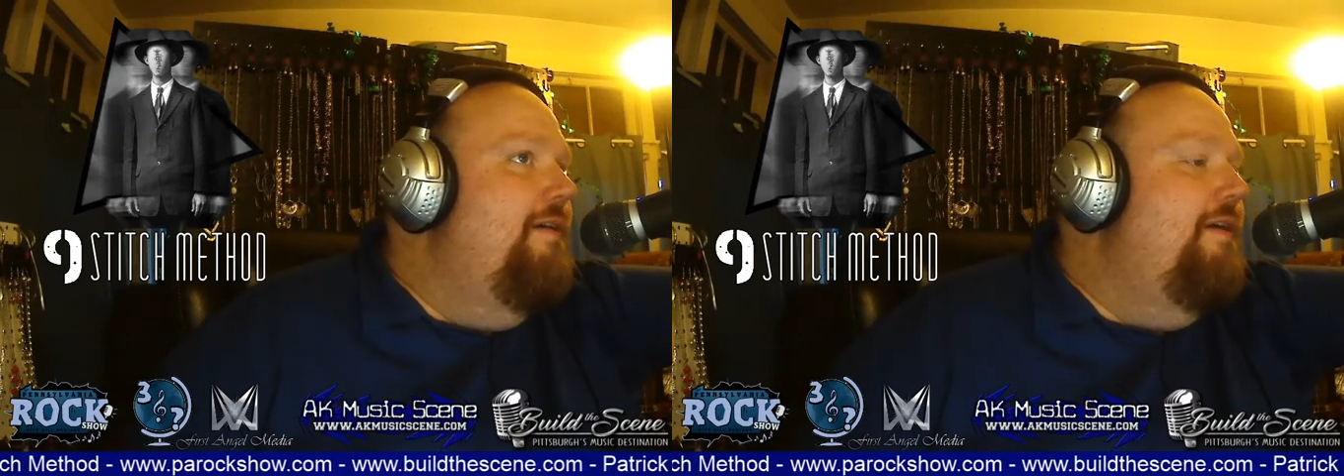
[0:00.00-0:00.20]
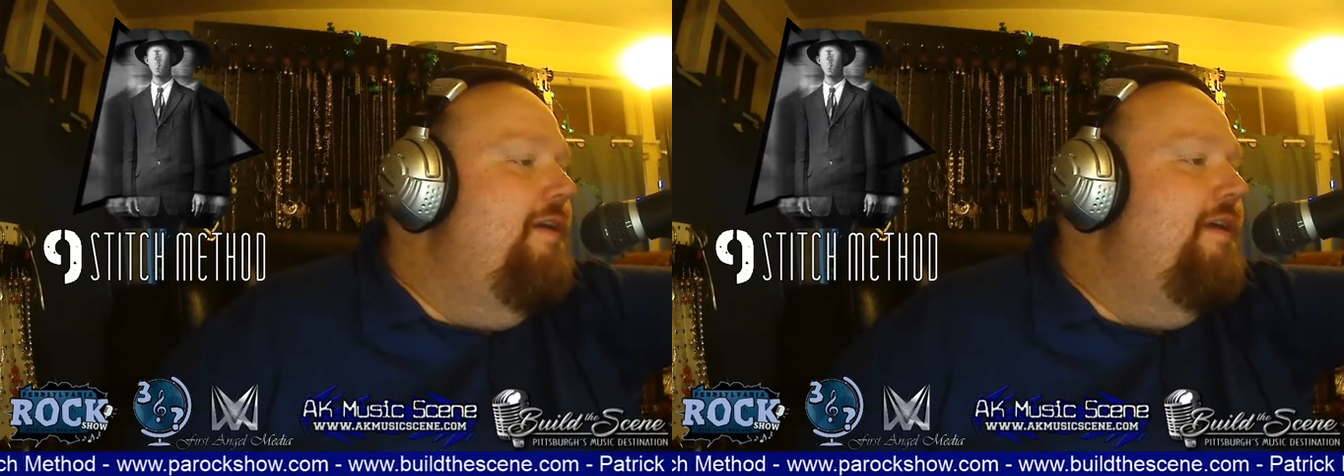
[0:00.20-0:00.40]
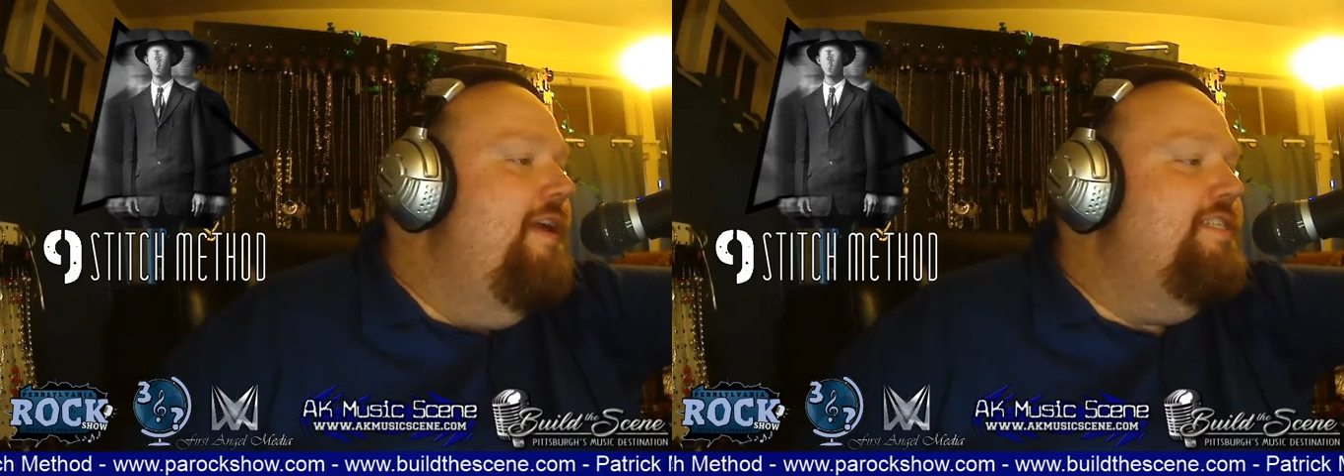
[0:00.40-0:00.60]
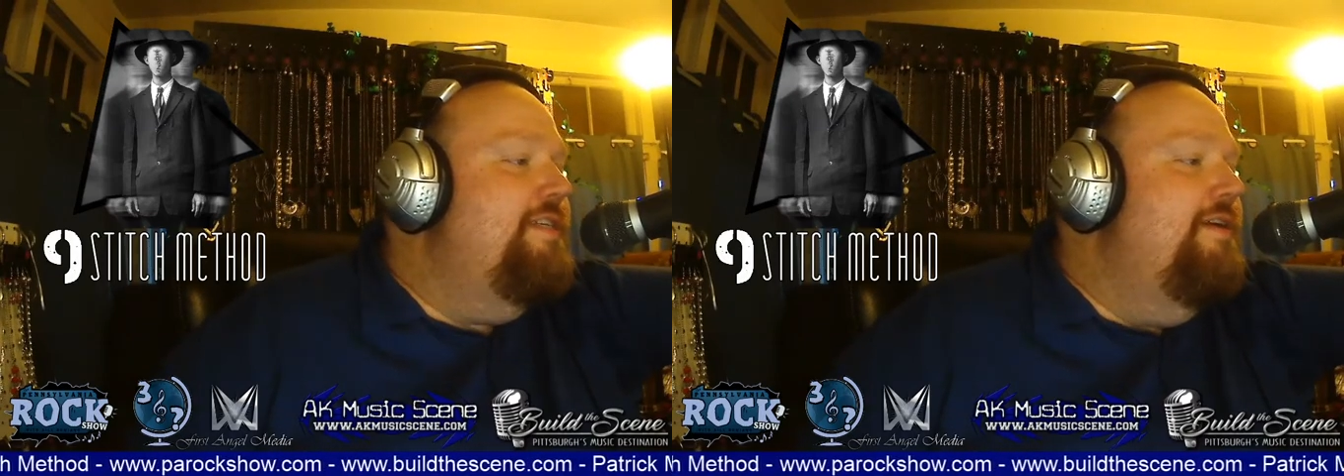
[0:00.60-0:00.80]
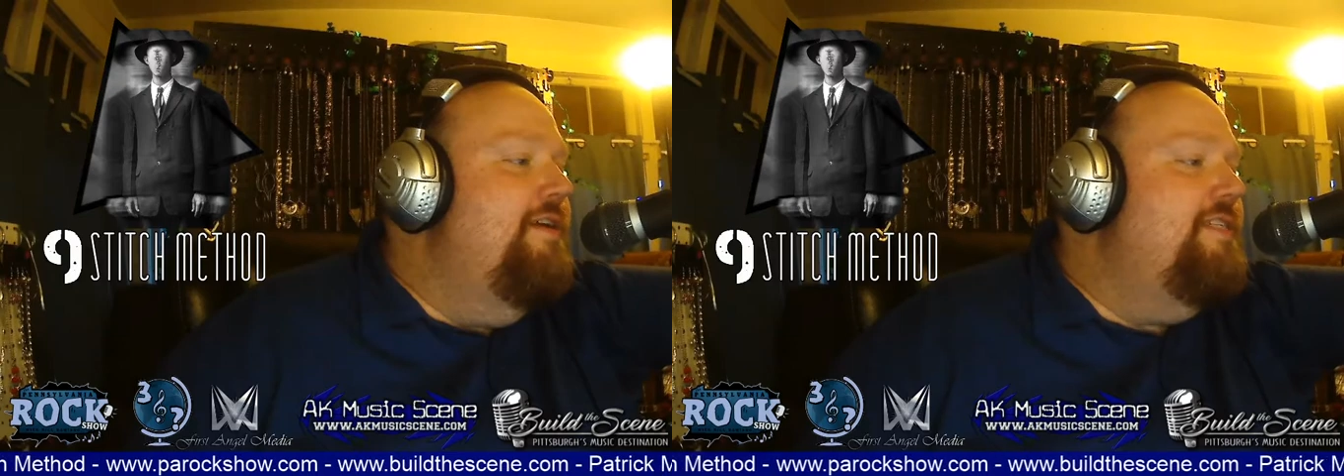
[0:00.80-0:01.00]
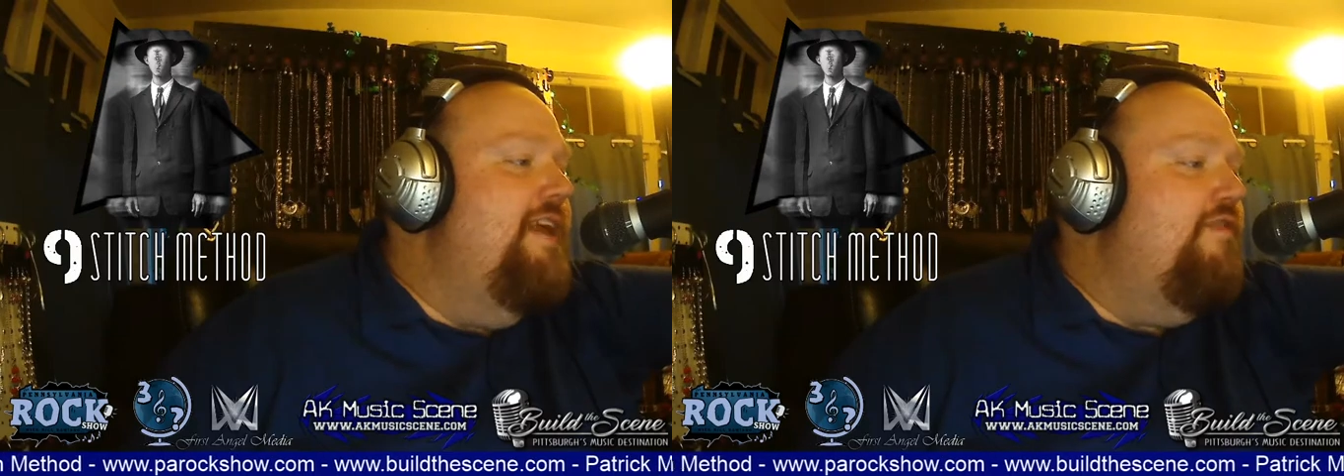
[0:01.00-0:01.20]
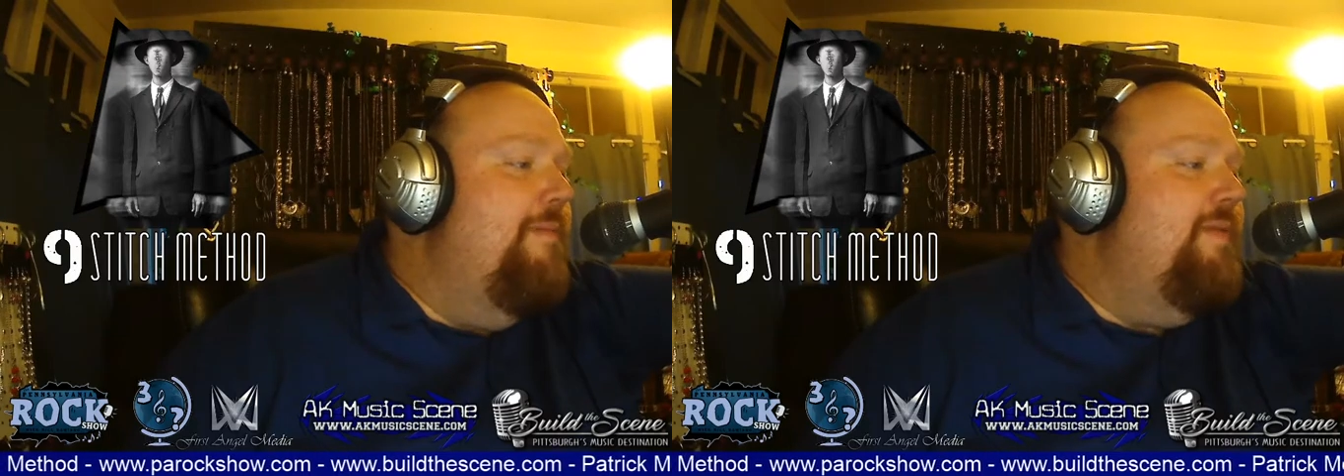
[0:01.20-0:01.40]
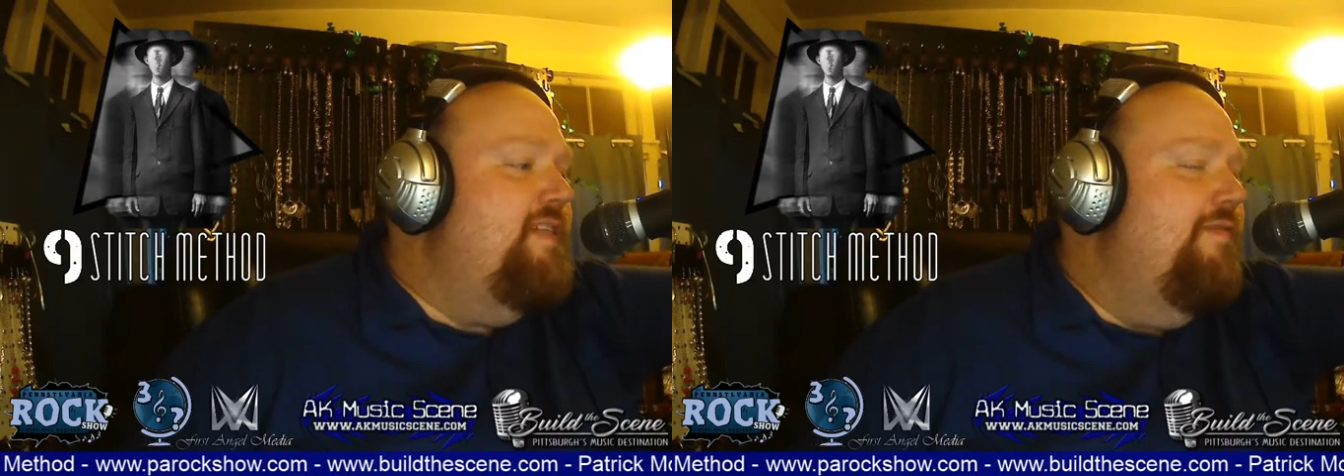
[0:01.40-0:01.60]
He's is he from
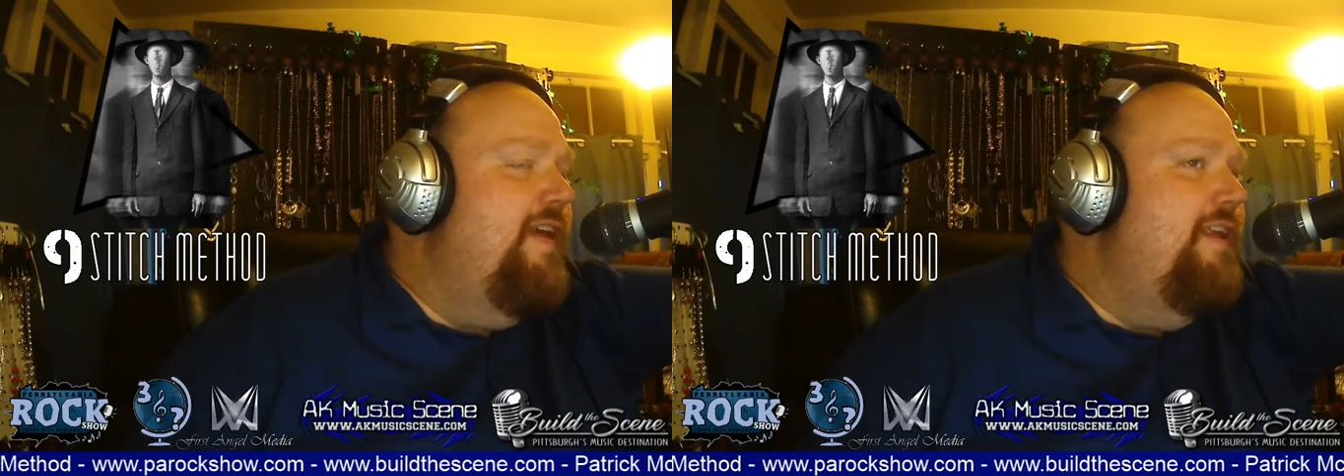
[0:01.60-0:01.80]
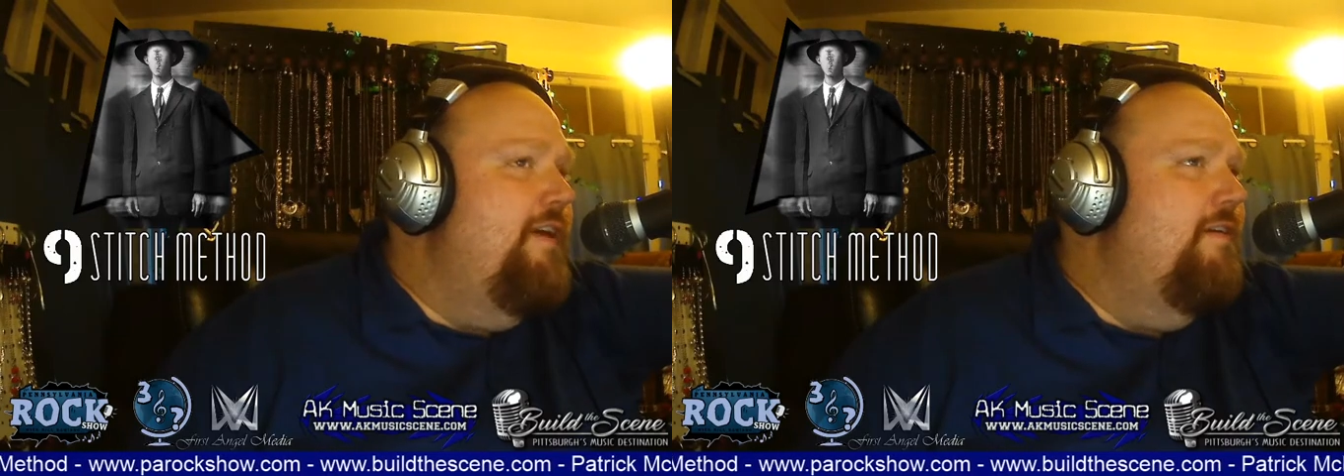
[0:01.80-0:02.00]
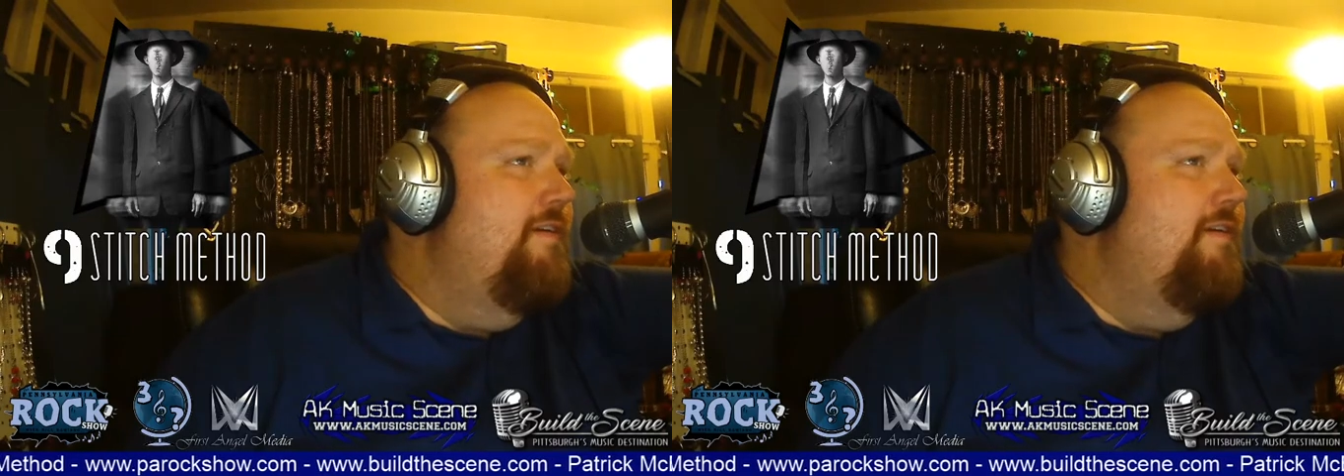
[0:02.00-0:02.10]
Pennsylvania?